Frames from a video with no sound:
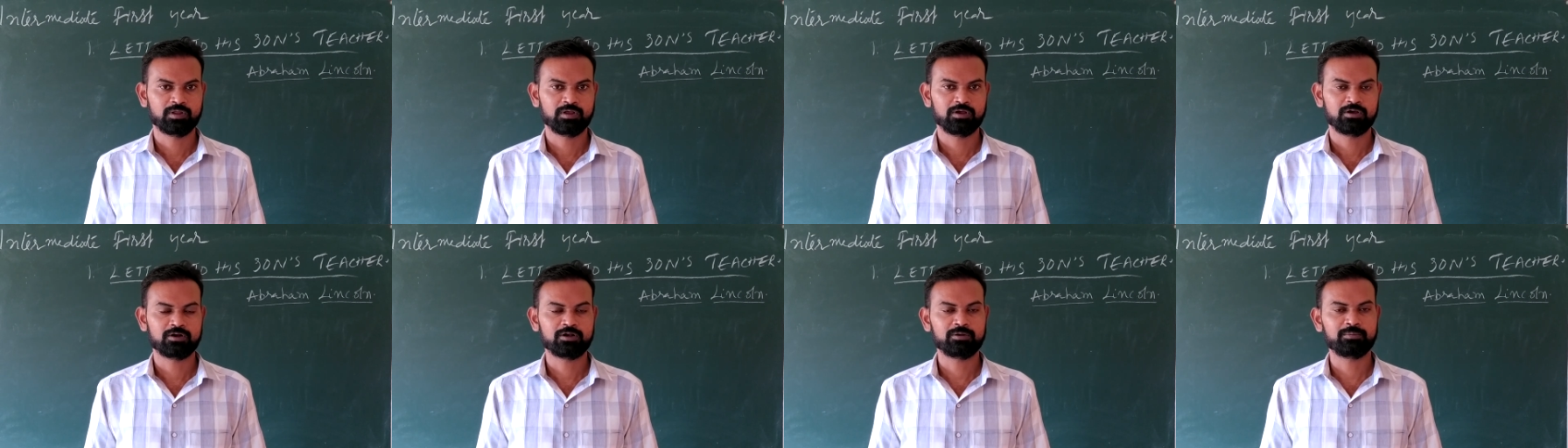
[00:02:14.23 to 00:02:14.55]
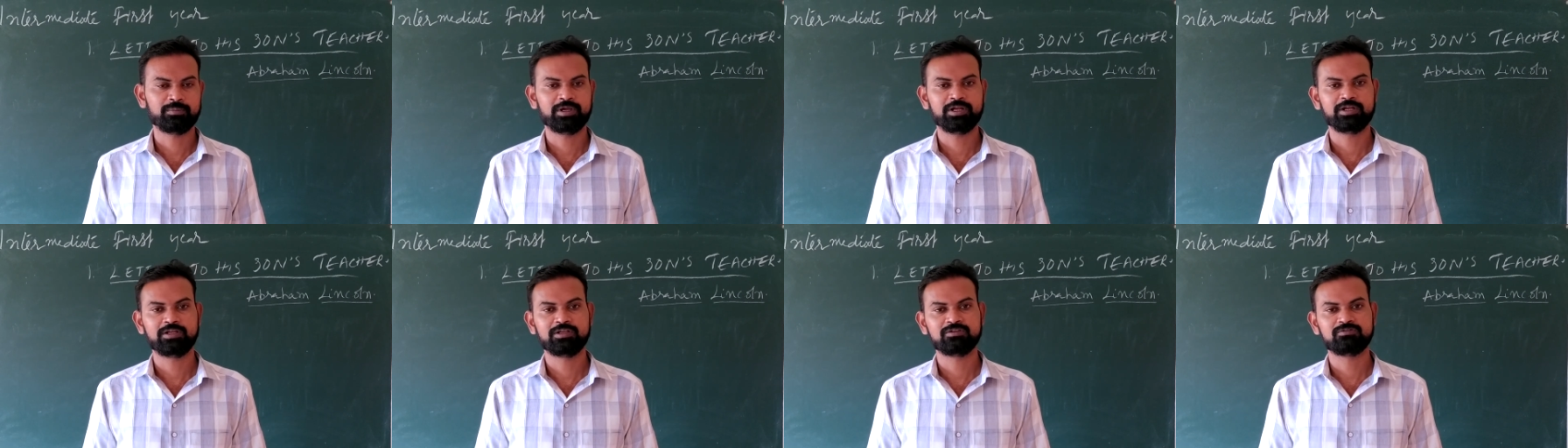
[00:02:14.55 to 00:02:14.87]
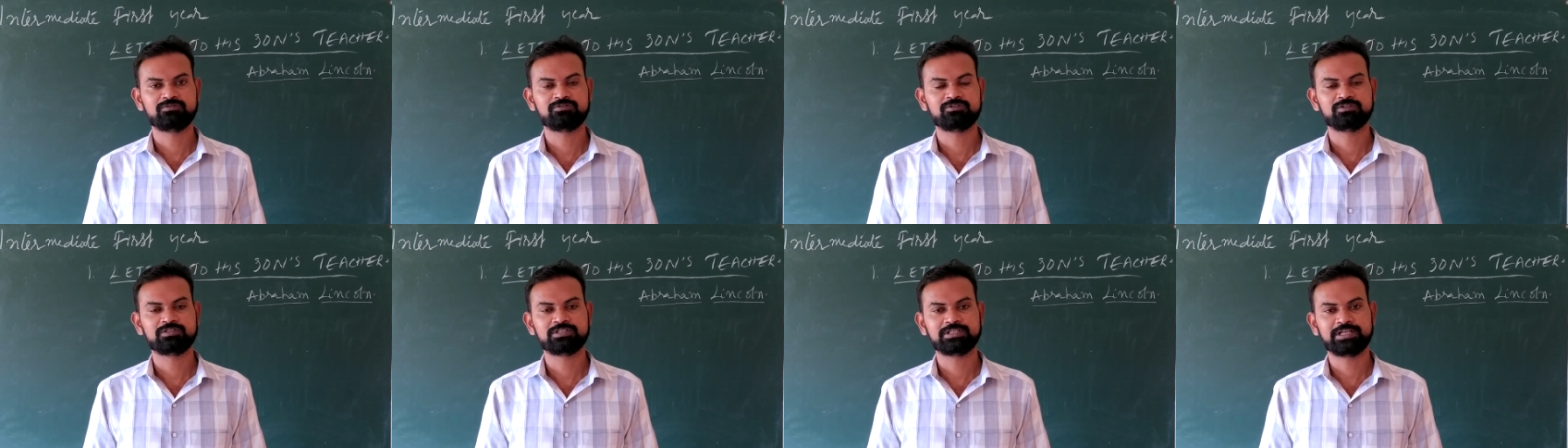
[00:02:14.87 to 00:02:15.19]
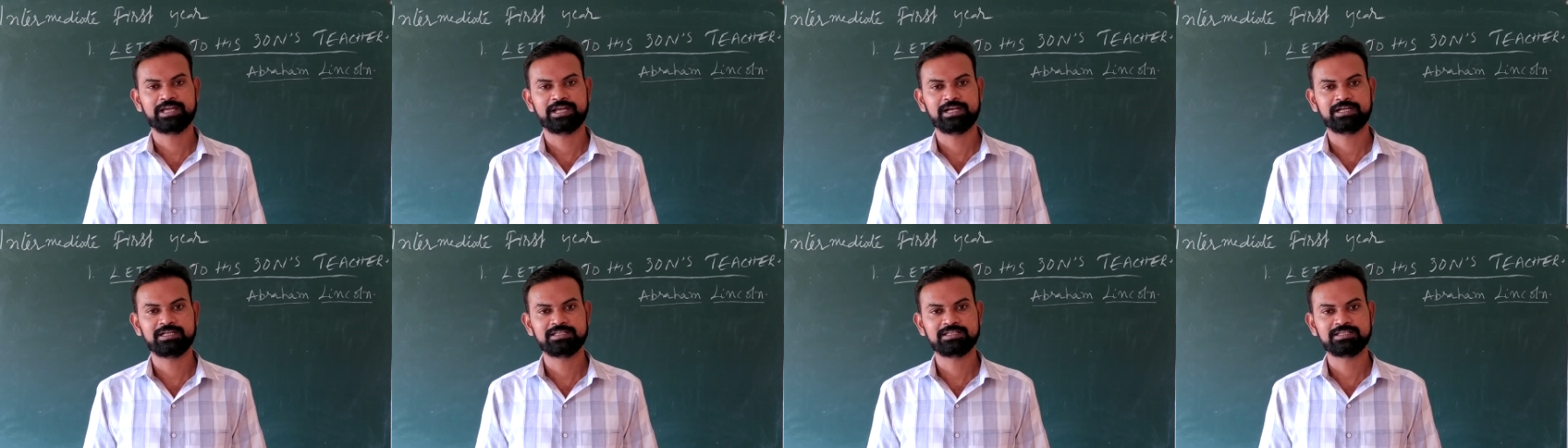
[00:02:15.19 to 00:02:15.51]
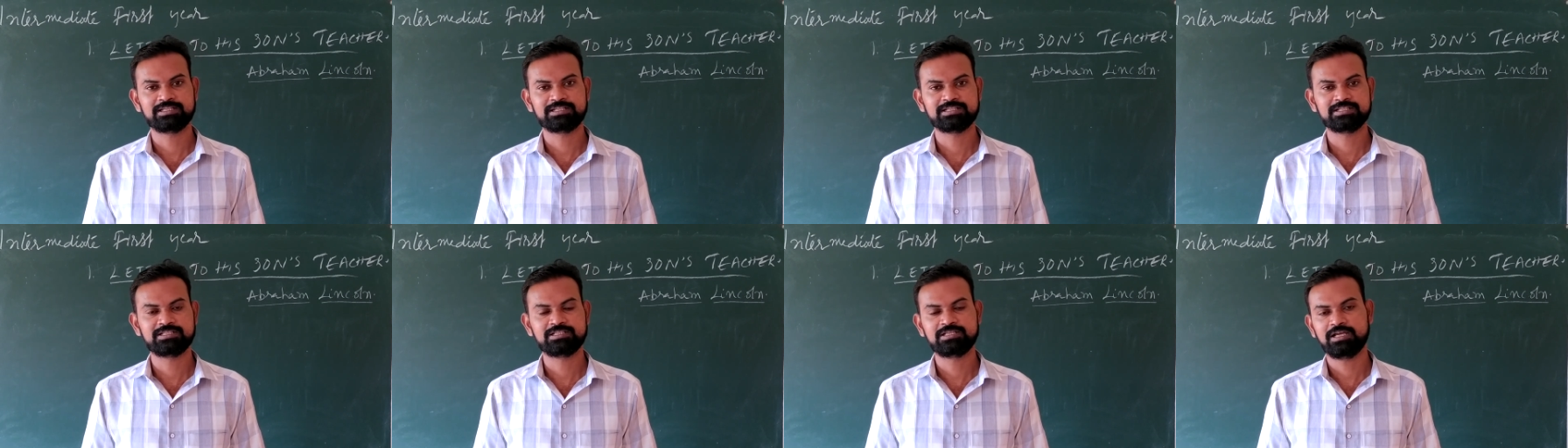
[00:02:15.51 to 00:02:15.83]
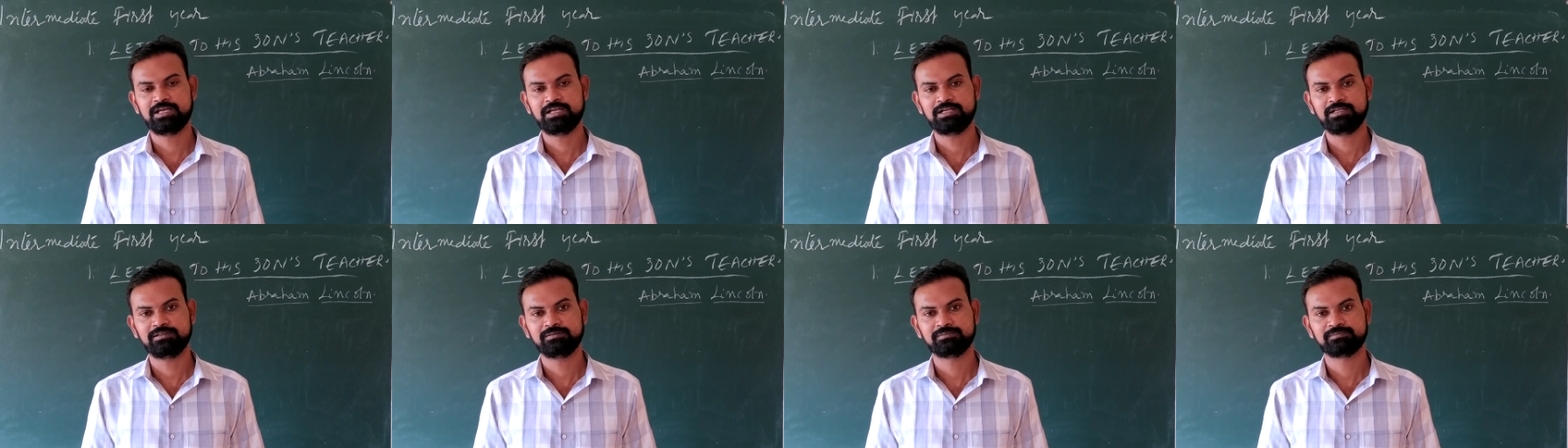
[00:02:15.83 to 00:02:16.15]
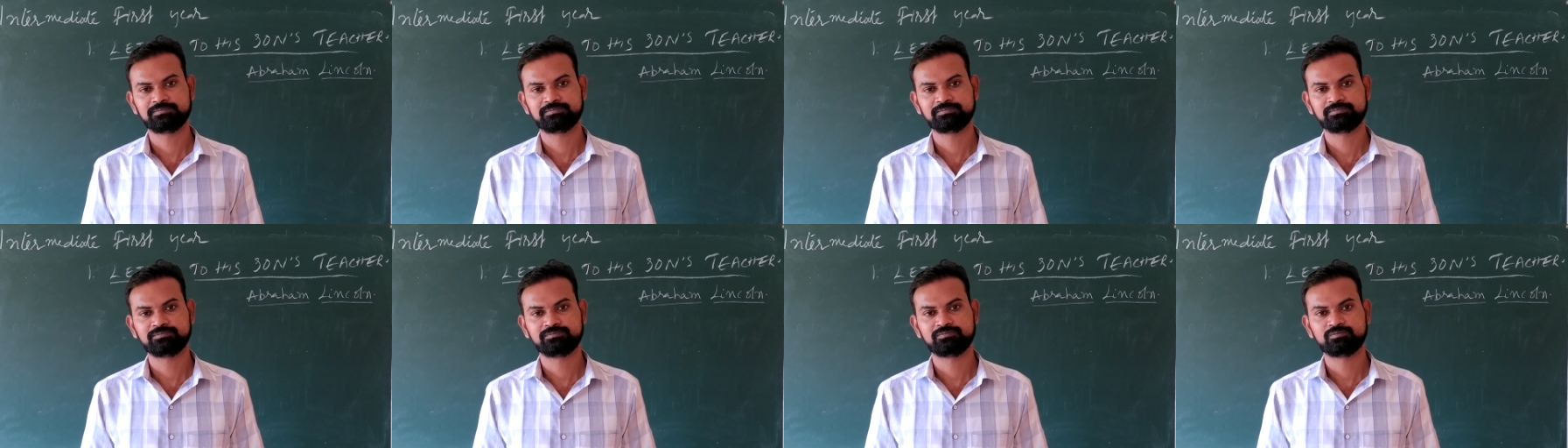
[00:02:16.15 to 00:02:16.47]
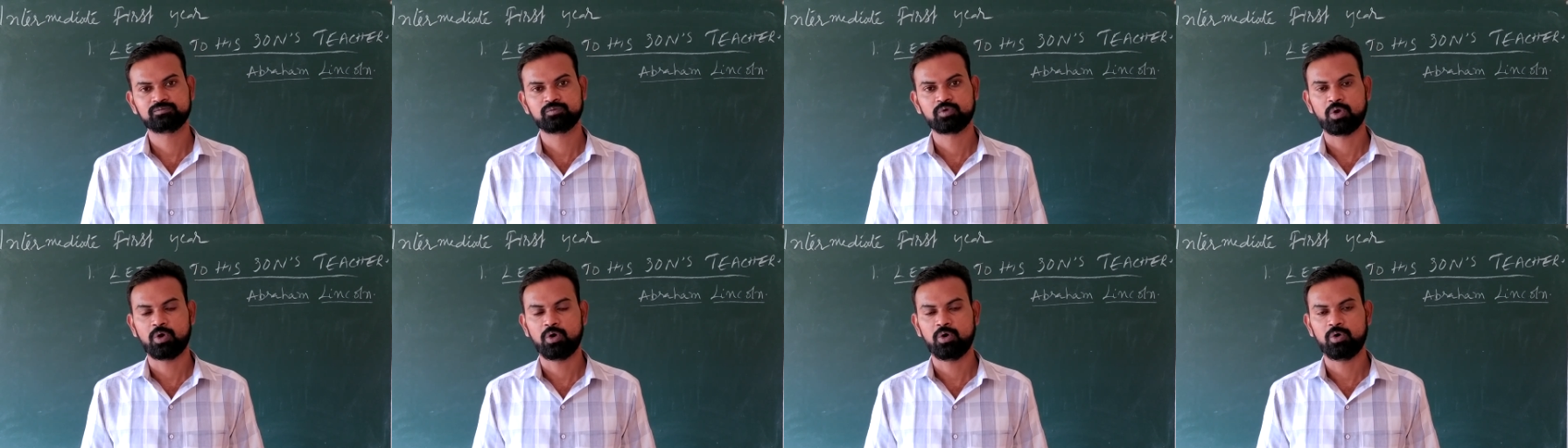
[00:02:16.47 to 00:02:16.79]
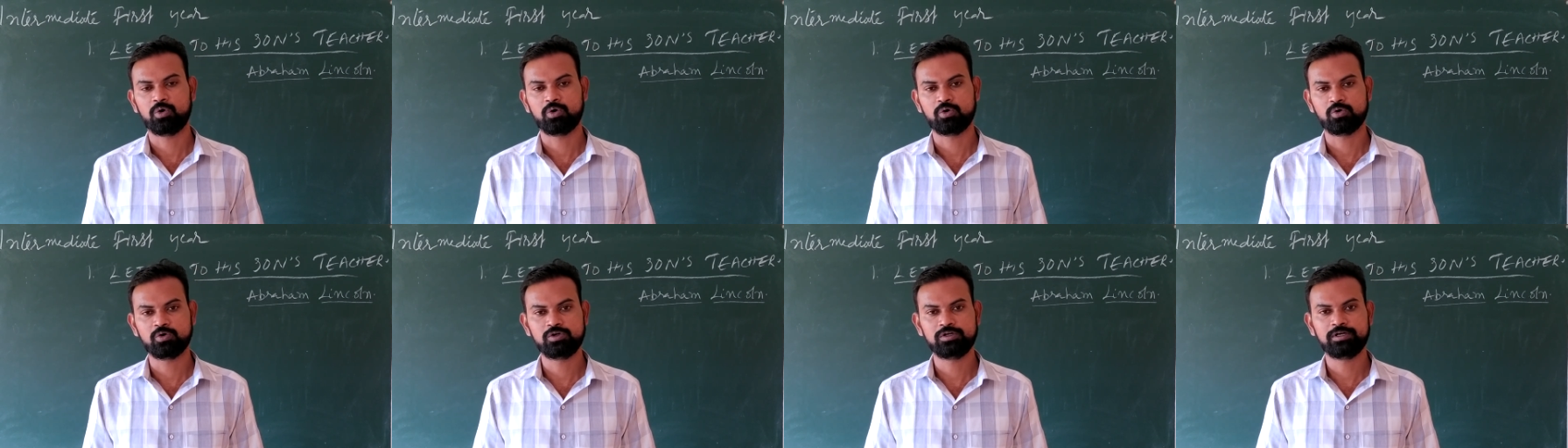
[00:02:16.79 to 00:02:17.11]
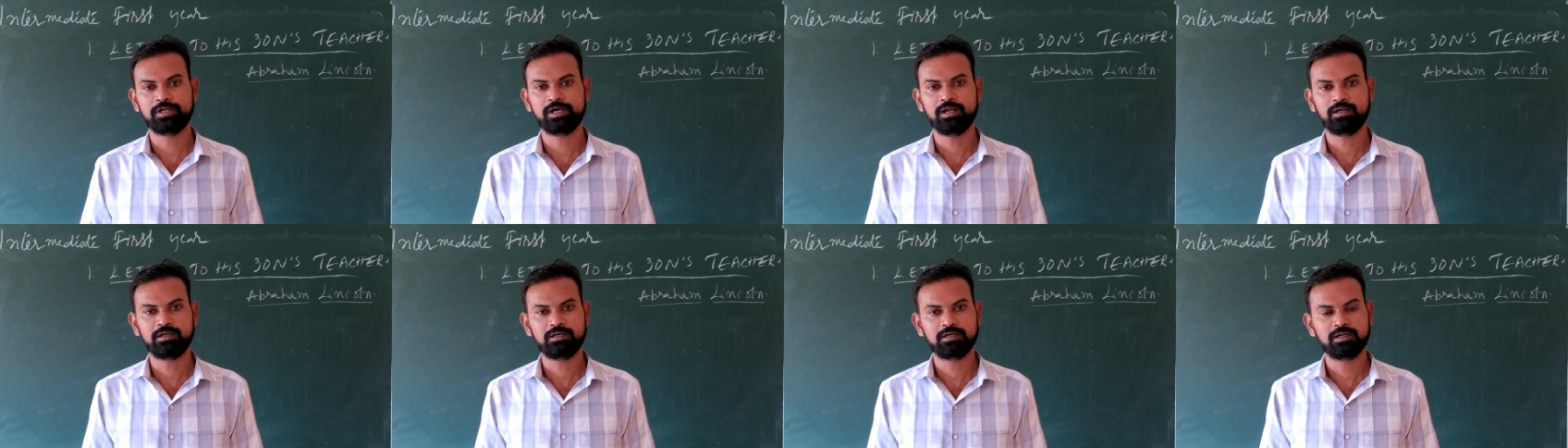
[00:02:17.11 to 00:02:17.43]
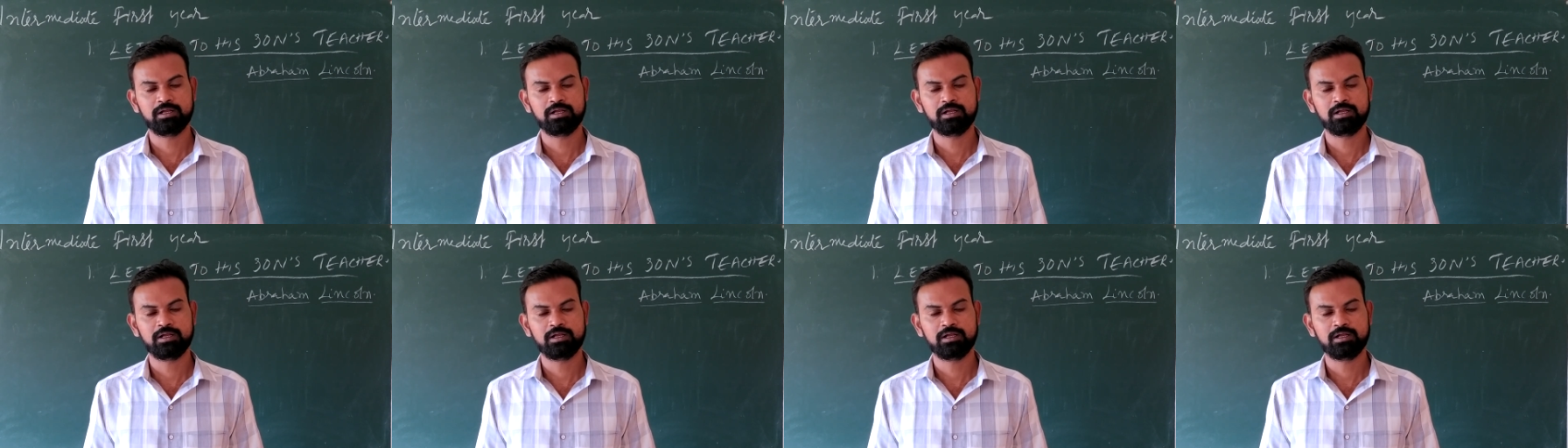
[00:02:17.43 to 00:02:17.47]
Remaining four categories are holder,